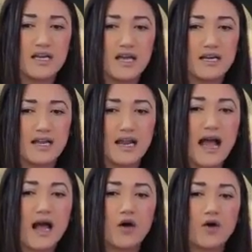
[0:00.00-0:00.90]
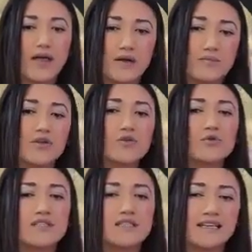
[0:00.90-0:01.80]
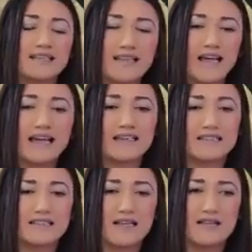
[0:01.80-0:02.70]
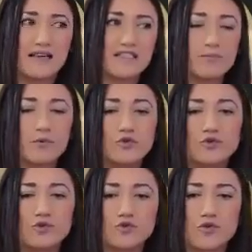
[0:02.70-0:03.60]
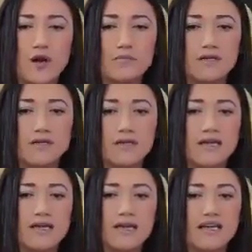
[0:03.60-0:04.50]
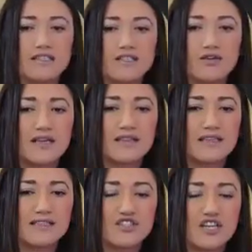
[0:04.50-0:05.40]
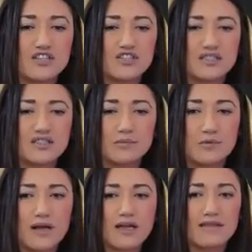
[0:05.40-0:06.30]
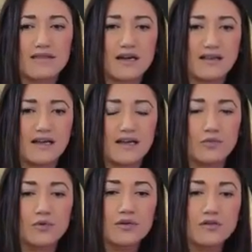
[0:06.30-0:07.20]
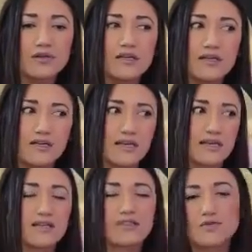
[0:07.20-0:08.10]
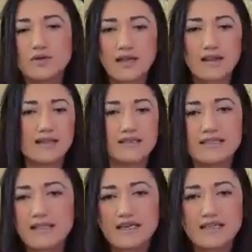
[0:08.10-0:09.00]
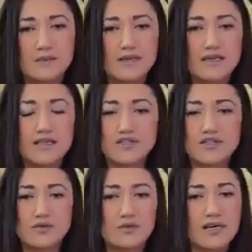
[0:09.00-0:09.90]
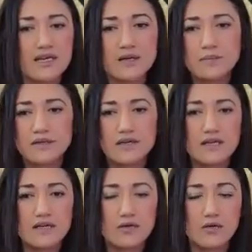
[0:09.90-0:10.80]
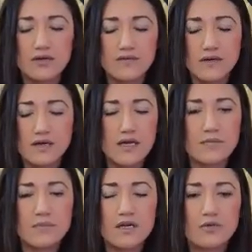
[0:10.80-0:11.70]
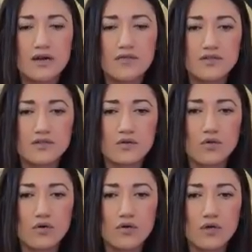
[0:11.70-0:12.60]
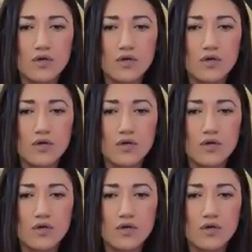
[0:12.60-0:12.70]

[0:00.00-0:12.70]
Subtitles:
and how that abuse and neglect and that exposure to trauma has created these changes in the brain that really can lead to, again, like the delayed speech, reading ability, or even being ready for school.